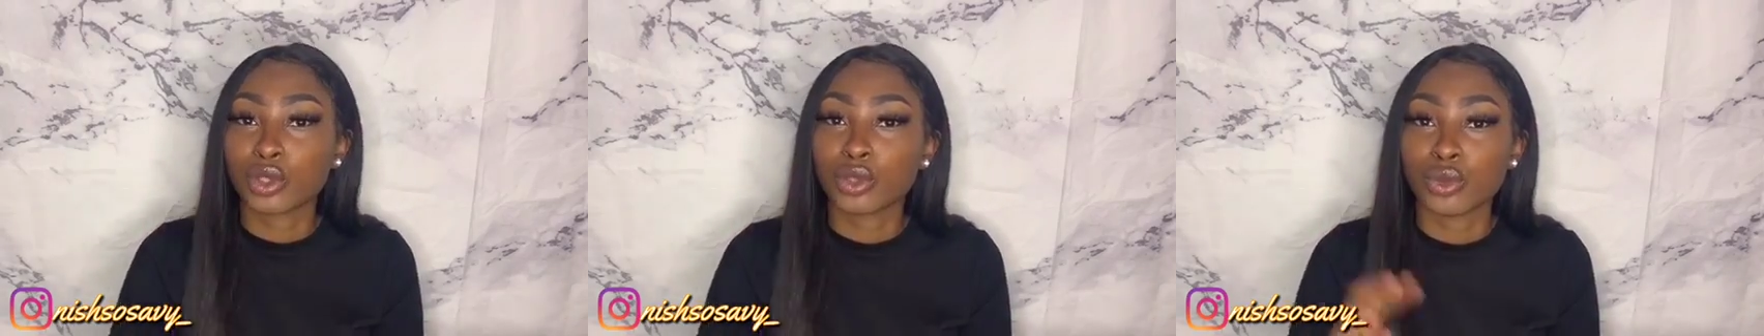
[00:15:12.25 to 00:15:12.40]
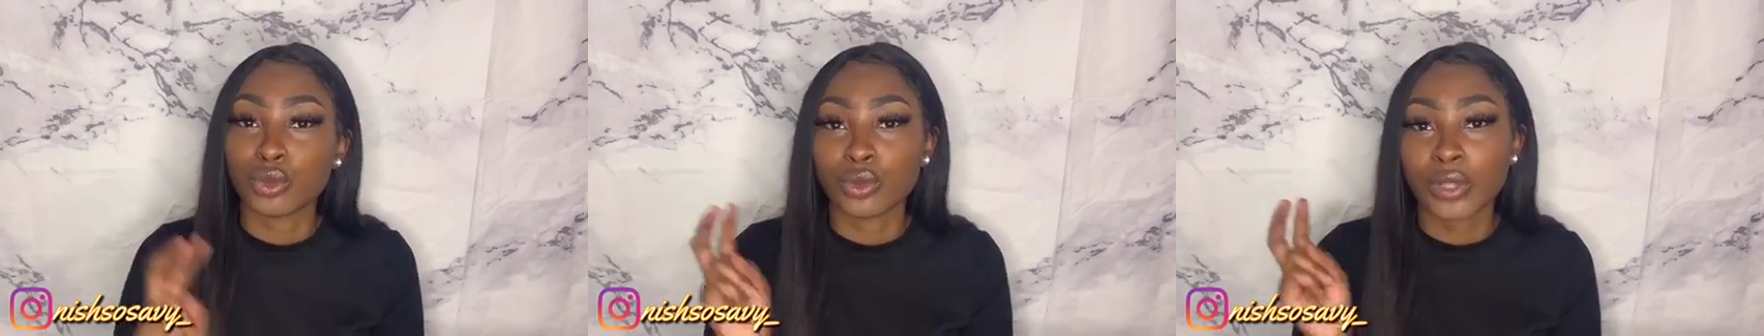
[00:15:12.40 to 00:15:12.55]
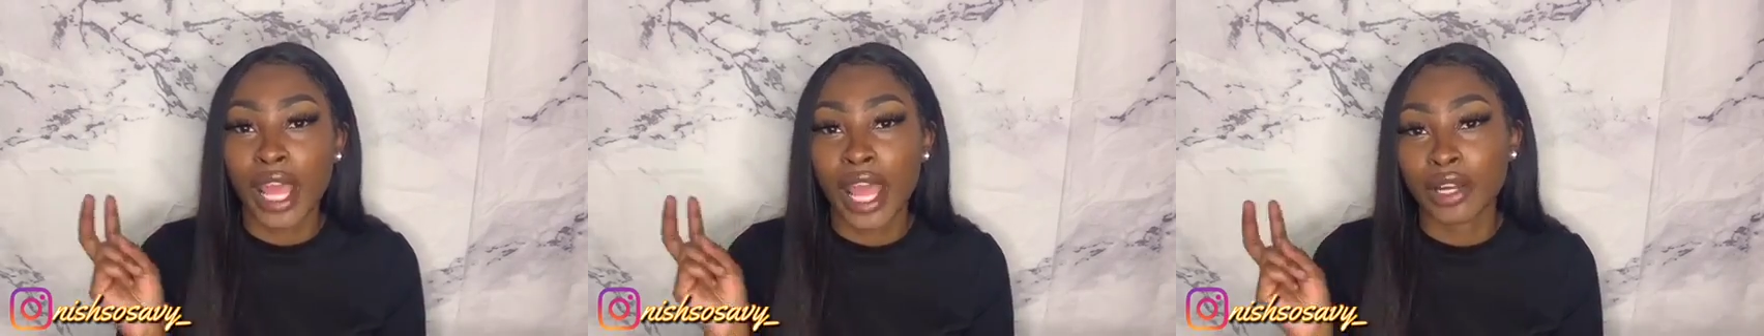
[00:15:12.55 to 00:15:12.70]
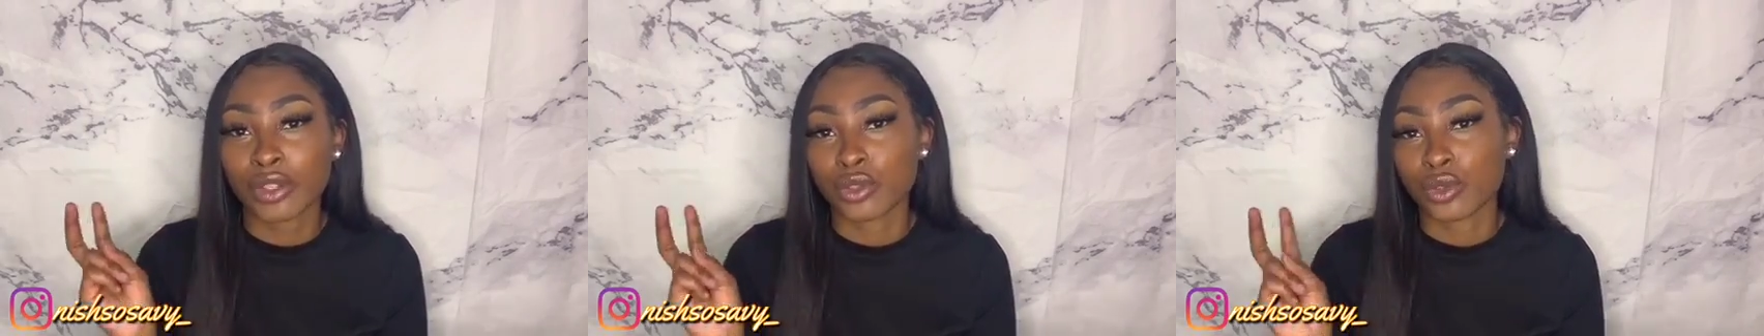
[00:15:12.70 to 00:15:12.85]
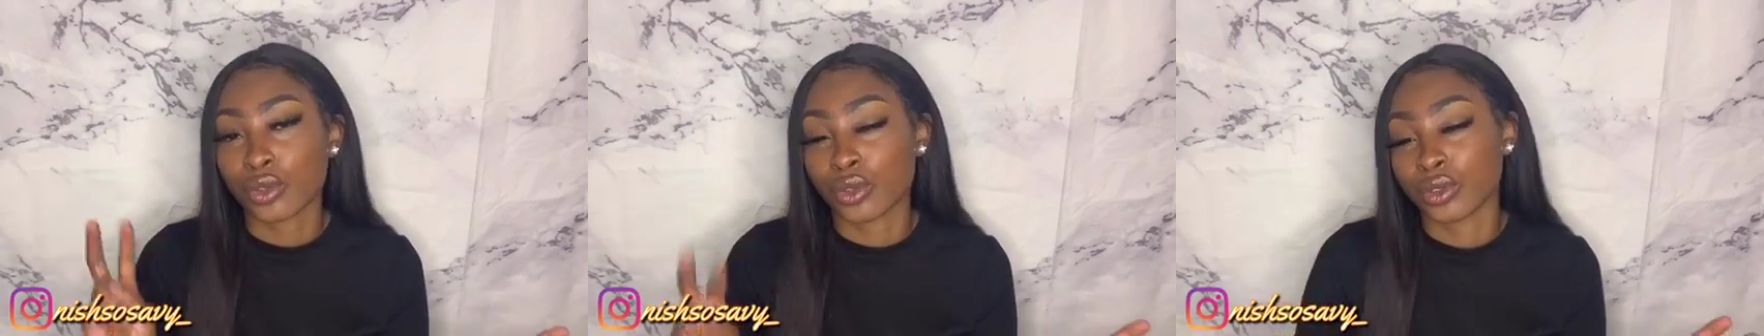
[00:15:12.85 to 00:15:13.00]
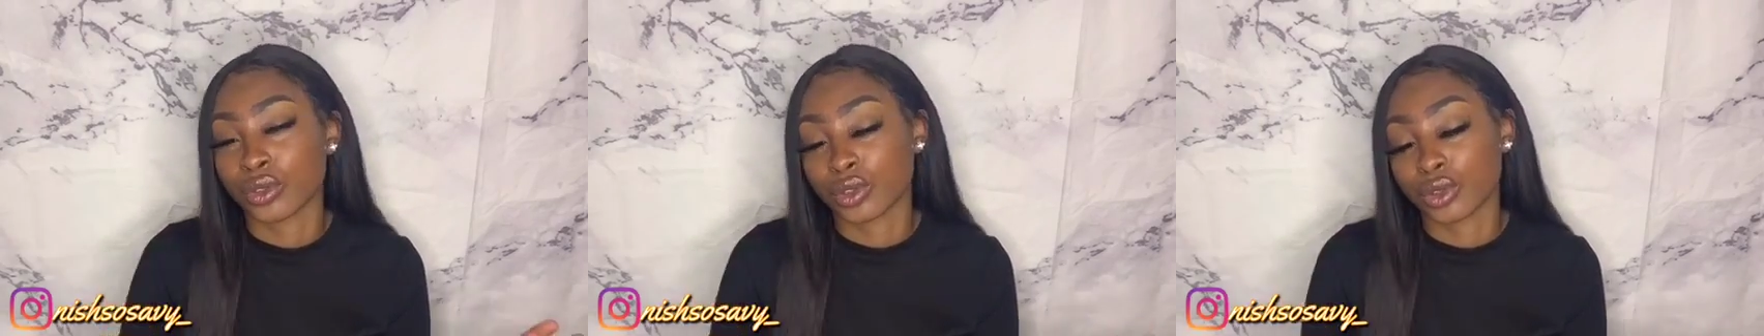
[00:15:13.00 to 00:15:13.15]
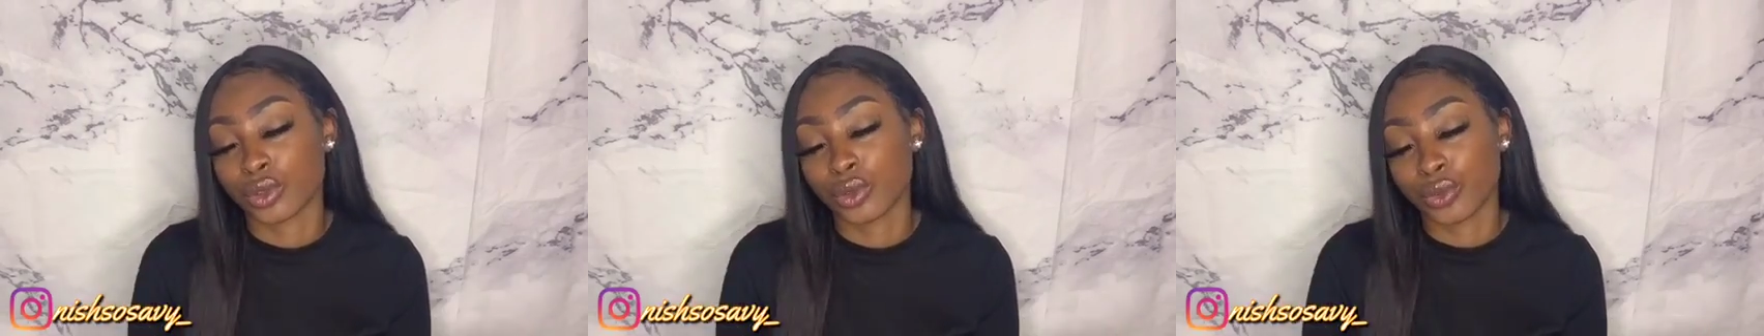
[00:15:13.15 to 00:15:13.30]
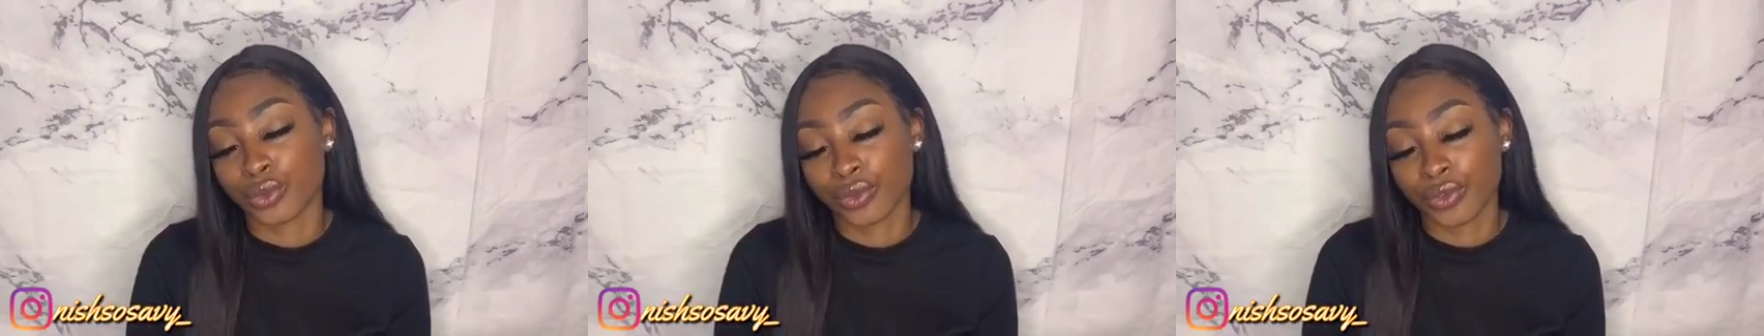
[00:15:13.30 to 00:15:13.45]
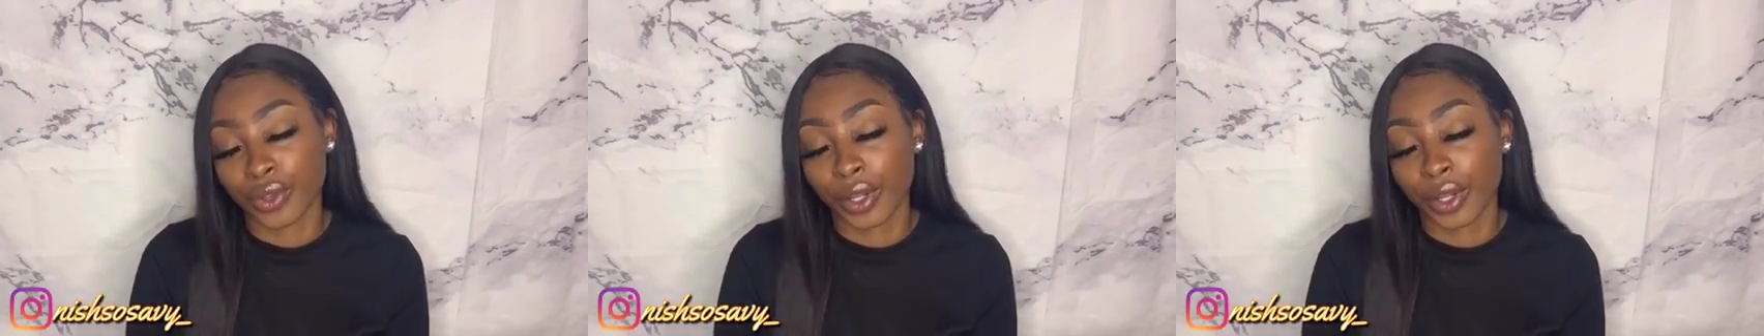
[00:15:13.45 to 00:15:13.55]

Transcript: 2 natural, 2